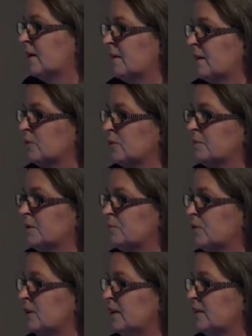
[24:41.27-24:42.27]
there would be
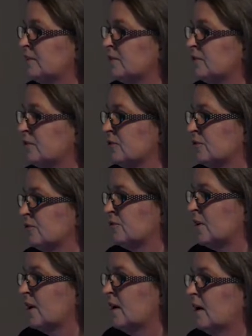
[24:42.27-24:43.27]
police
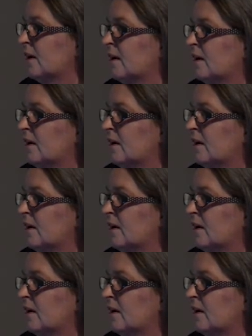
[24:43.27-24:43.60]
by